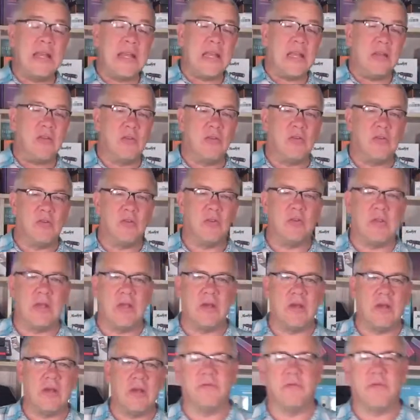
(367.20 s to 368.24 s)
get to
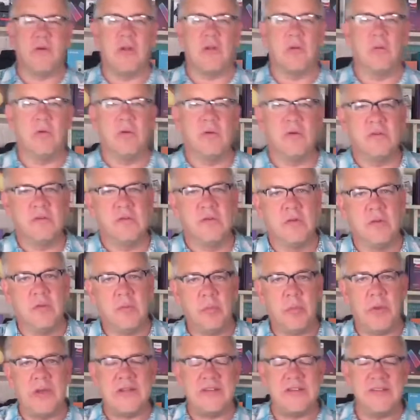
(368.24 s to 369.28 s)
2,000 followers
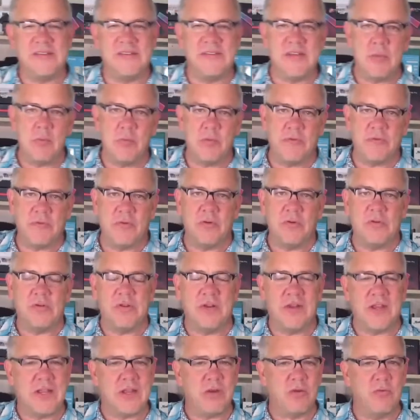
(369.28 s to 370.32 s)
by December 1st,
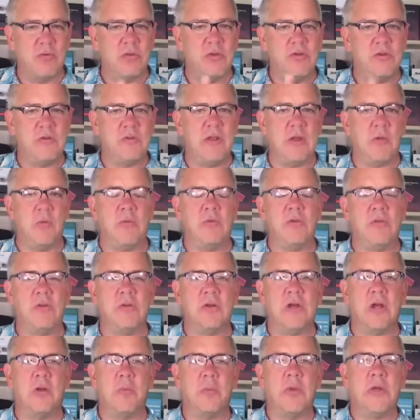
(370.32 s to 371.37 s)
and I can only do that with your
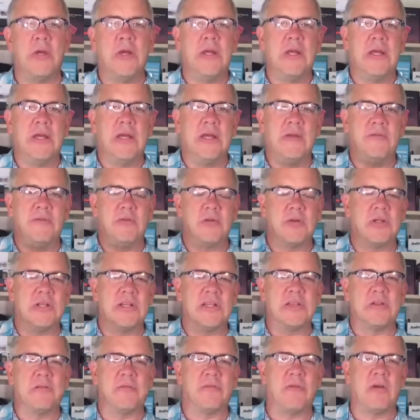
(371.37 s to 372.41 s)
help if you
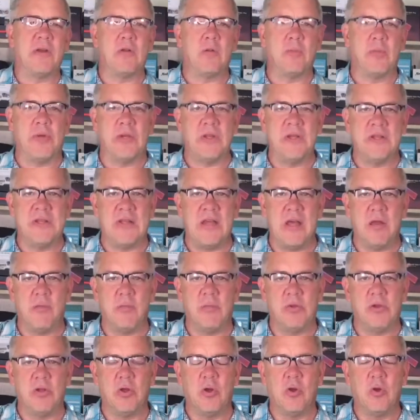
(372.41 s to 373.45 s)
click the follow button down
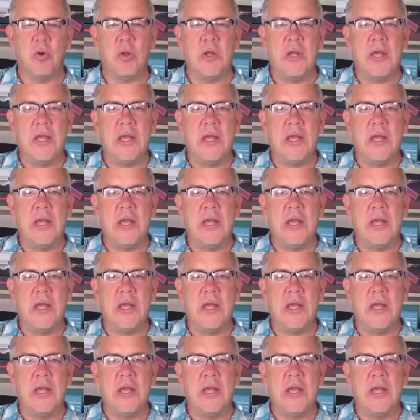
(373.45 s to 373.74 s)
below.